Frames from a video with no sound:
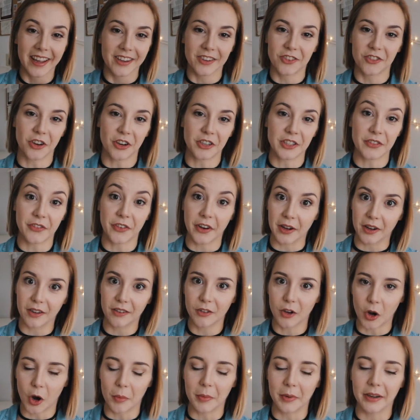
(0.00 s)
drones are very
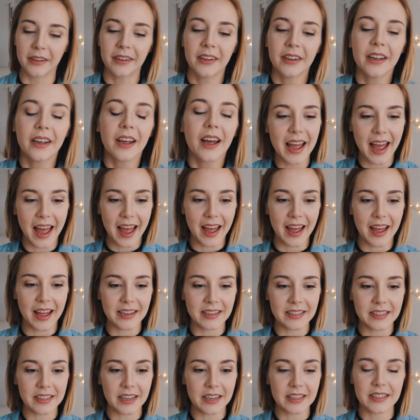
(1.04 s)
common.
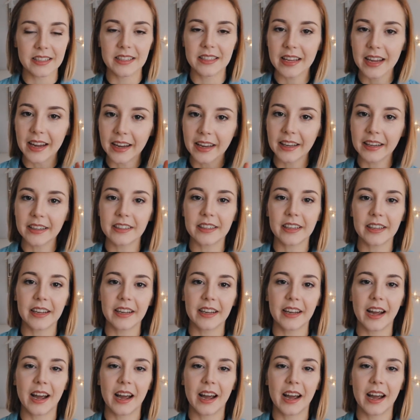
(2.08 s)
And secondly,